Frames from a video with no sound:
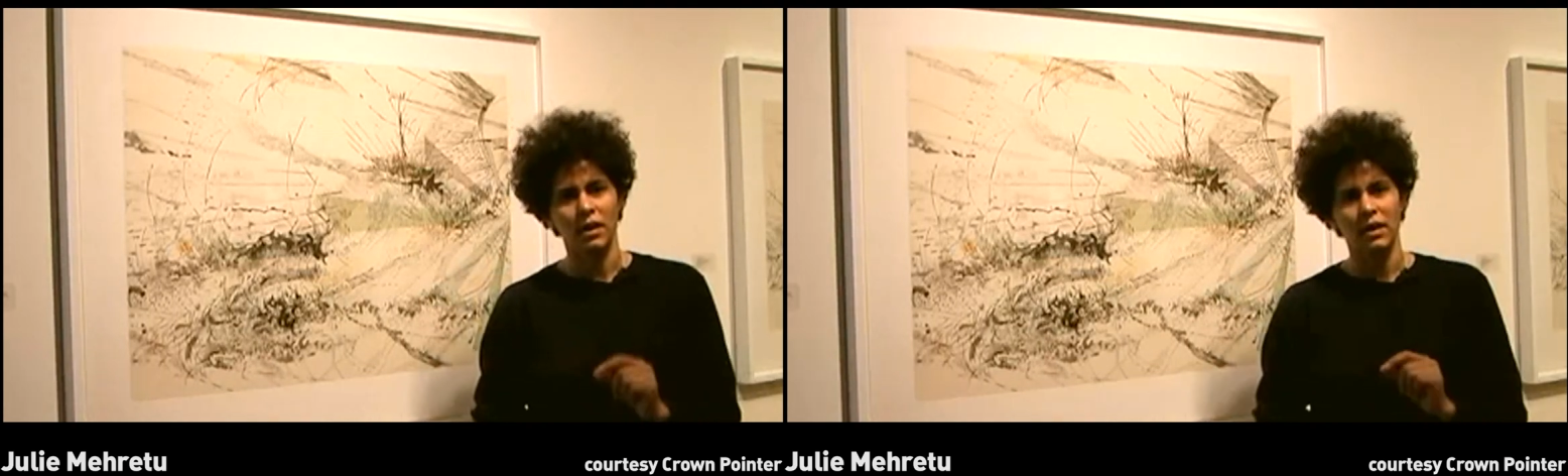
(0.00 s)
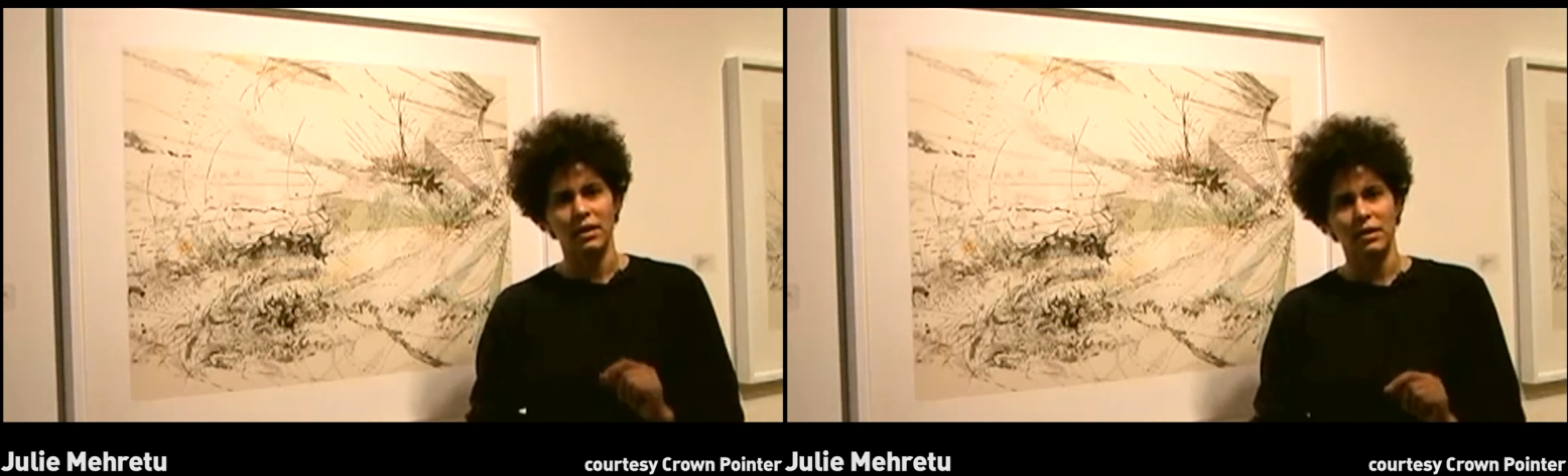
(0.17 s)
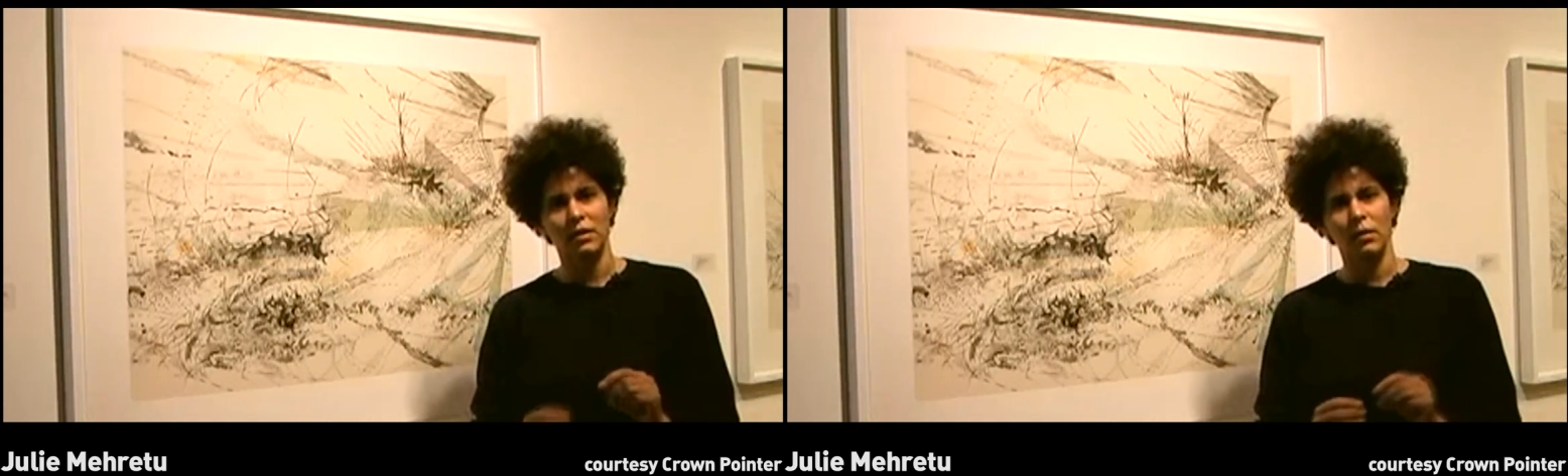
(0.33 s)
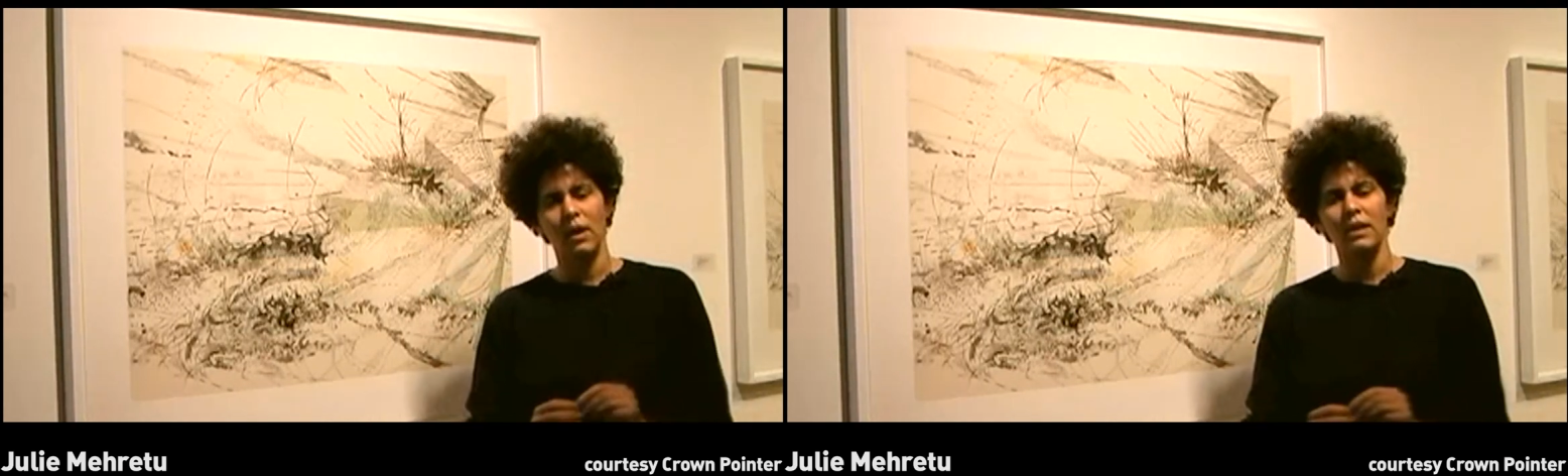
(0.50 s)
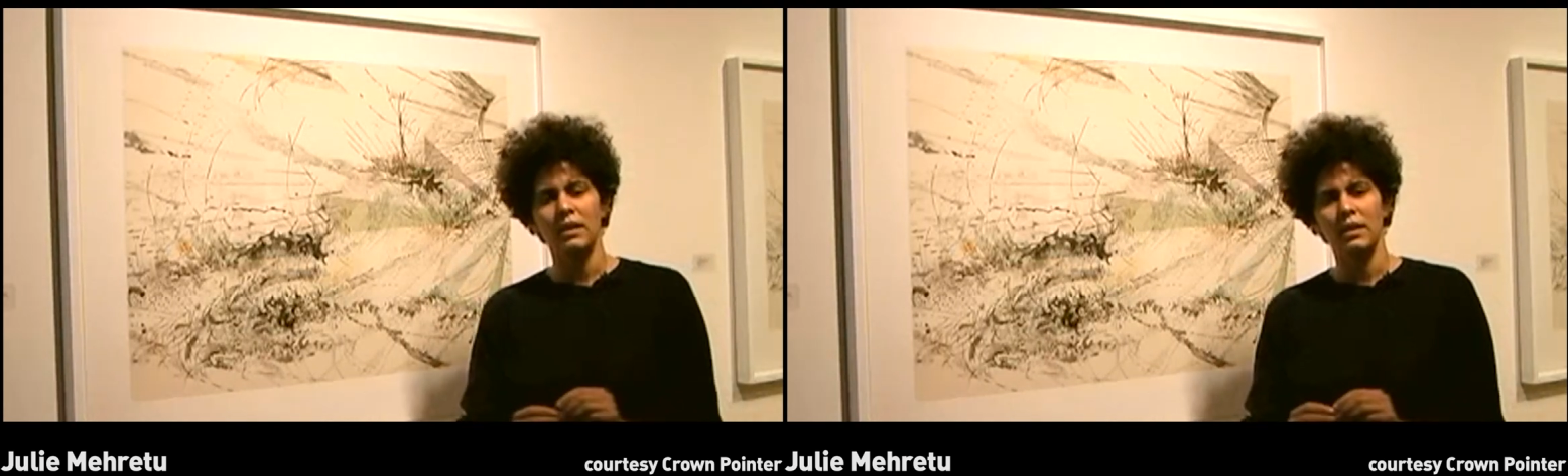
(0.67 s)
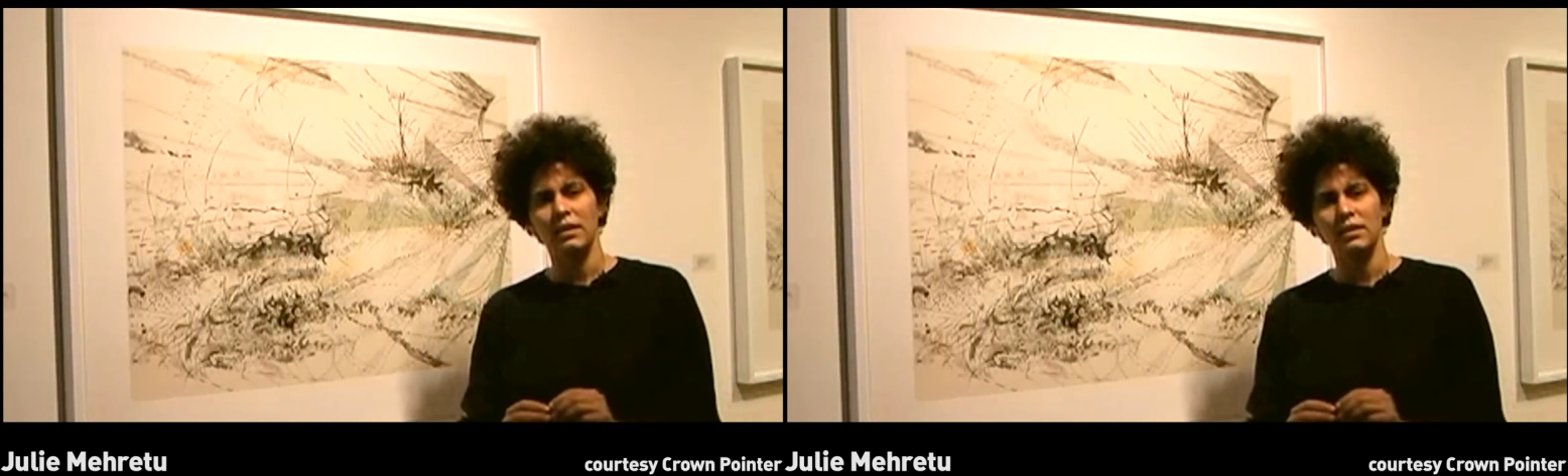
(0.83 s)
the way
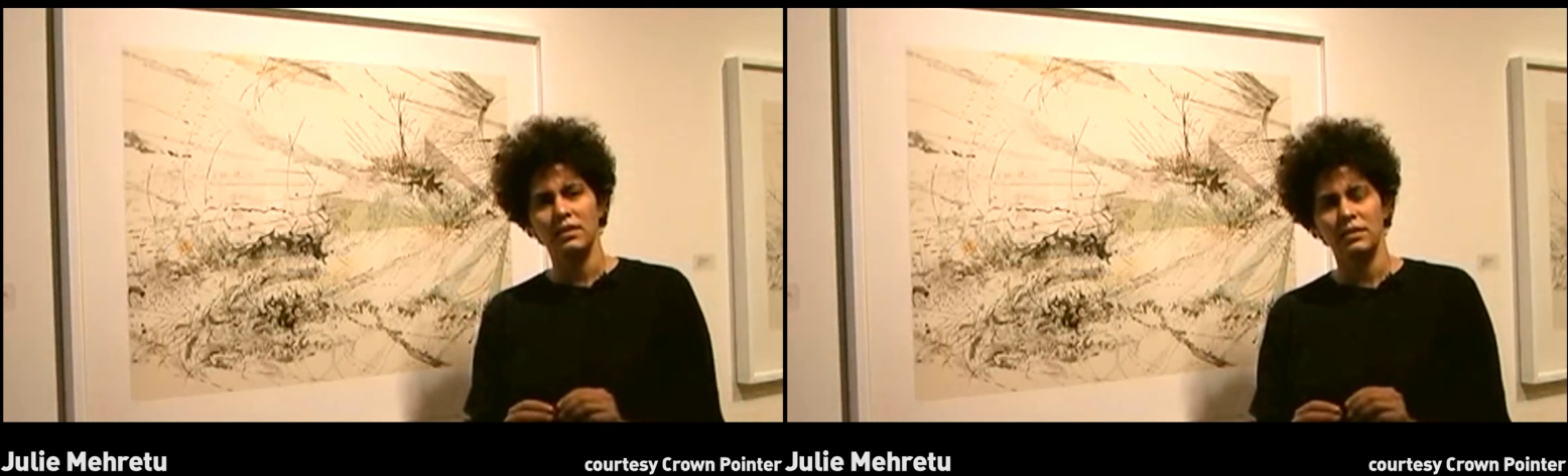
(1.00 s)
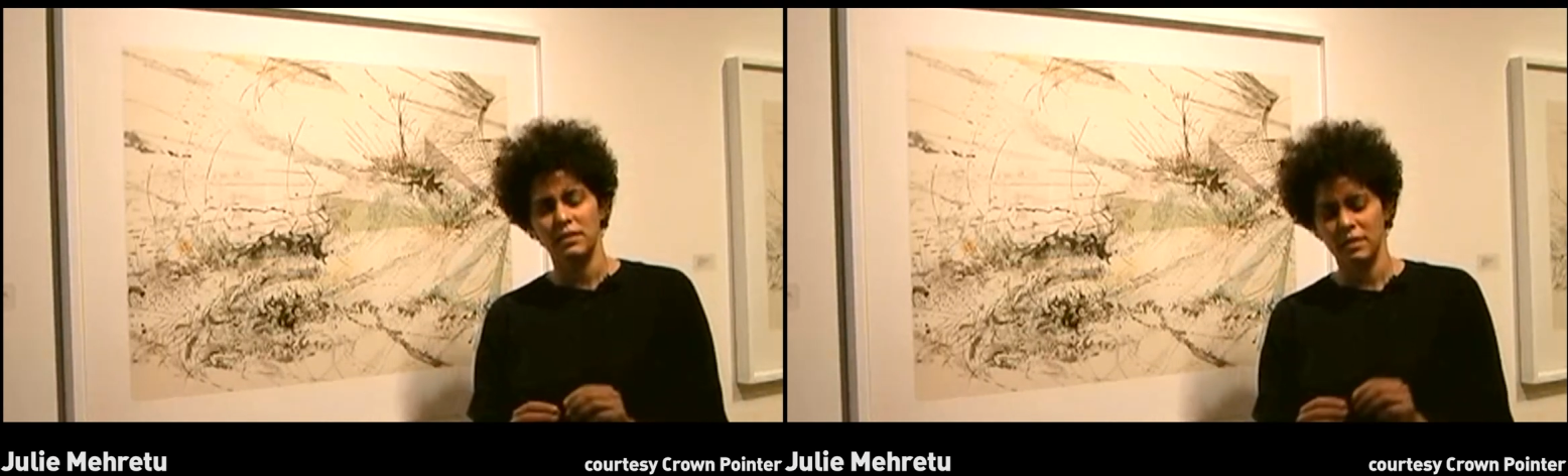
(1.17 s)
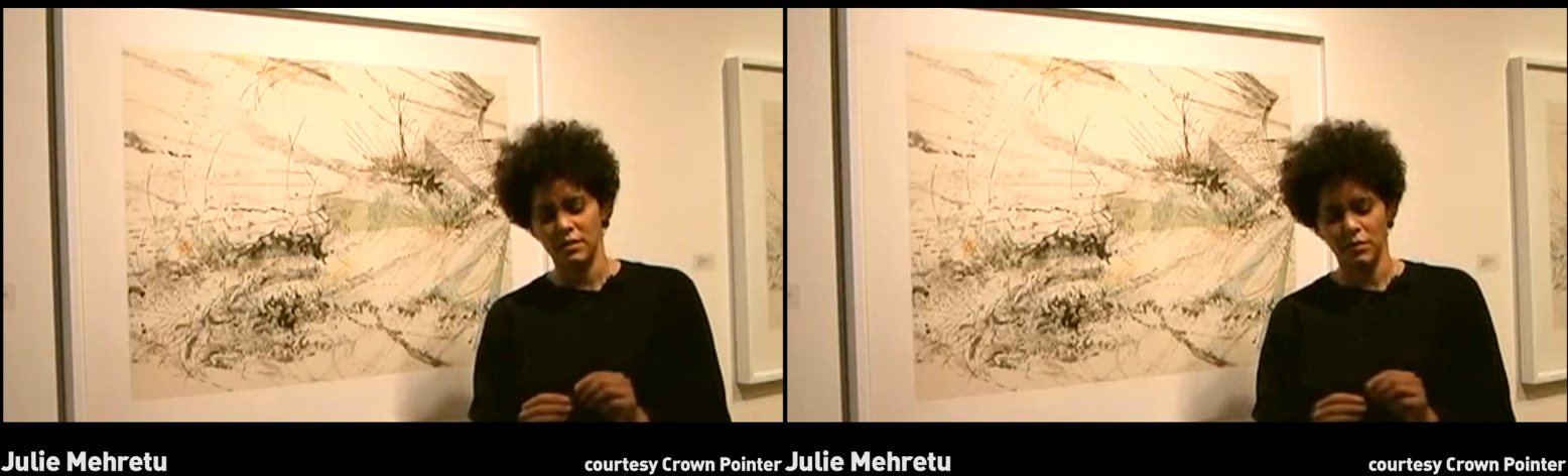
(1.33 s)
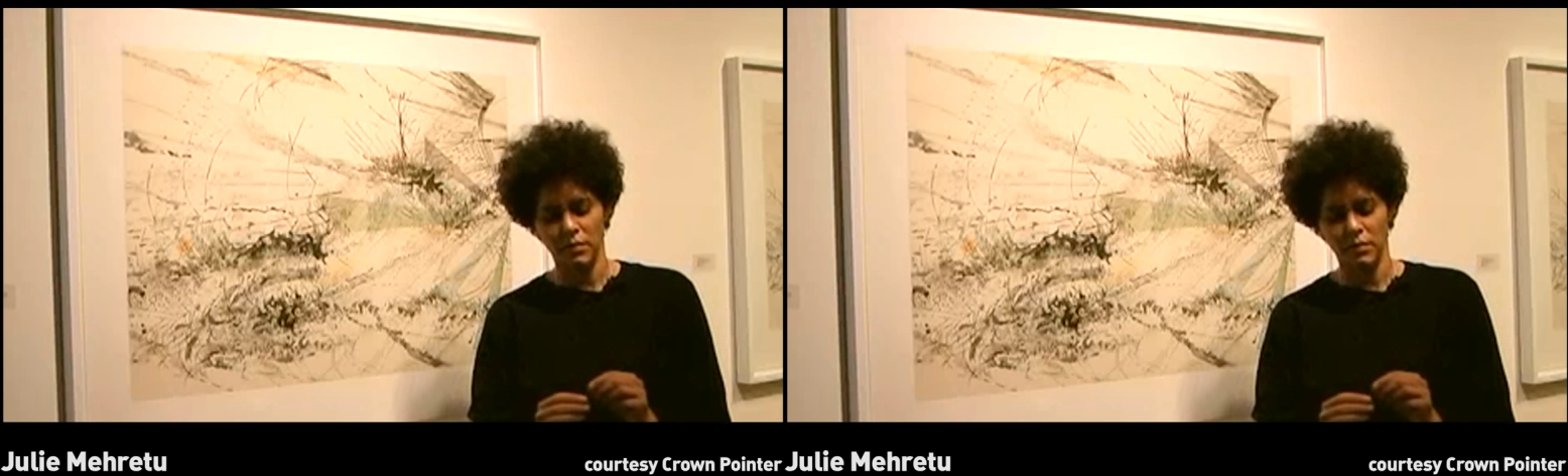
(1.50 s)
that it's